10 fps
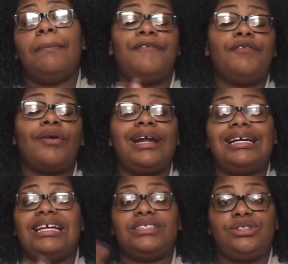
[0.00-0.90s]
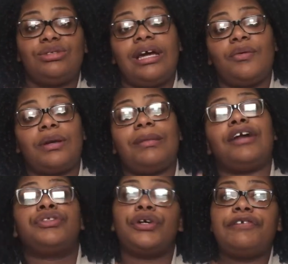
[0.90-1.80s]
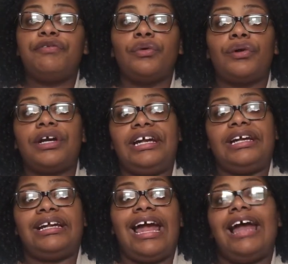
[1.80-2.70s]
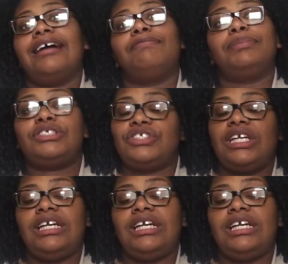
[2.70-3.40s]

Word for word: before it gets too late when I'm like 34 and have a bunch of